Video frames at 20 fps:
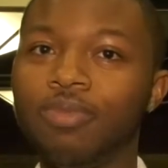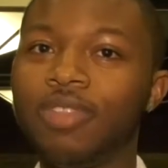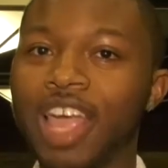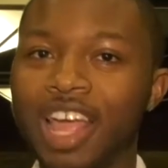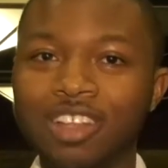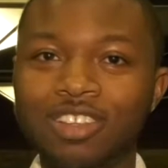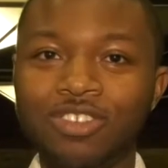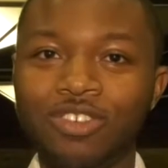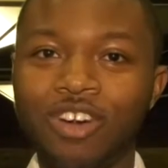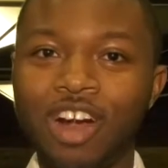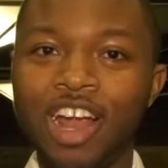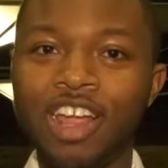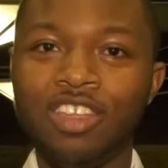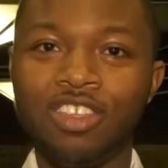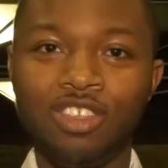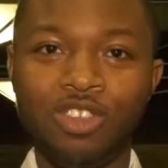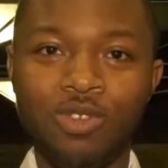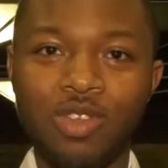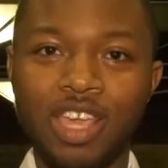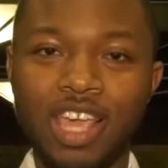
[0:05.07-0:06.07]
That's
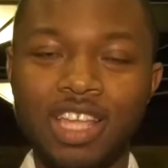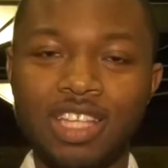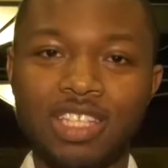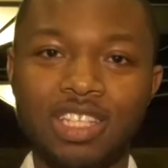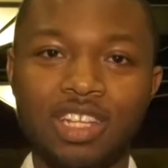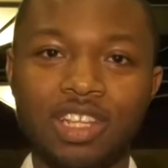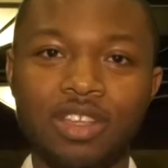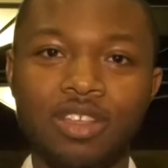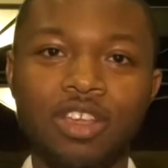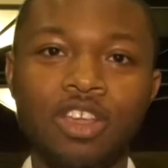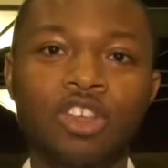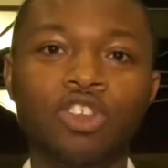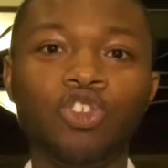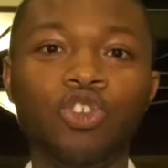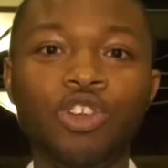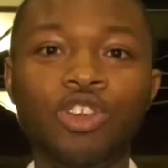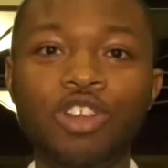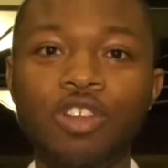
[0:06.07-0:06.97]
right, you guessed it. Troy